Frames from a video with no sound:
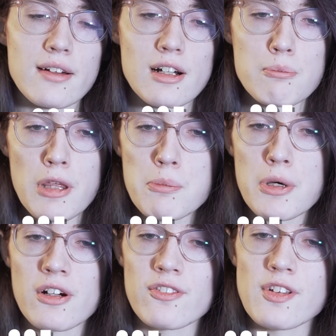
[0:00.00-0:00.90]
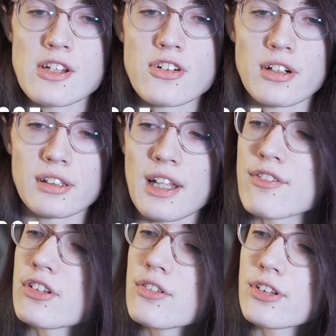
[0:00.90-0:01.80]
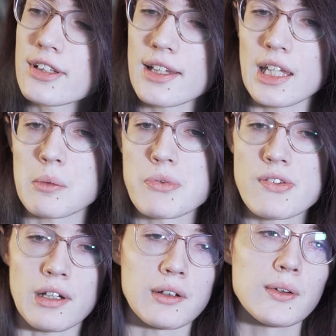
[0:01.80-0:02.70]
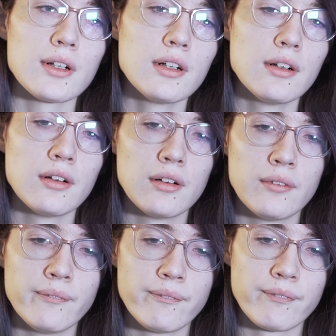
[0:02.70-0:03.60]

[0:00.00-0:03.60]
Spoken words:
amiibo feature left over in the game's code. The only